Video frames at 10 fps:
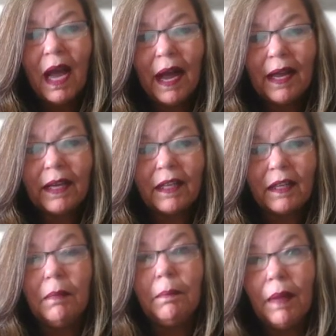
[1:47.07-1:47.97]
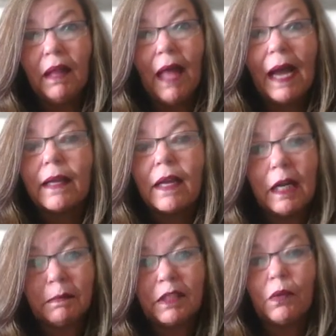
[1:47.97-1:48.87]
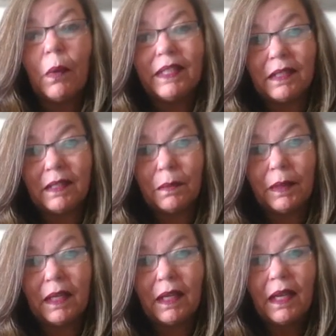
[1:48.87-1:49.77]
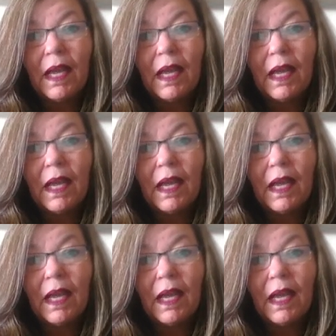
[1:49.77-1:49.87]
I had a lot of carbs twice this week.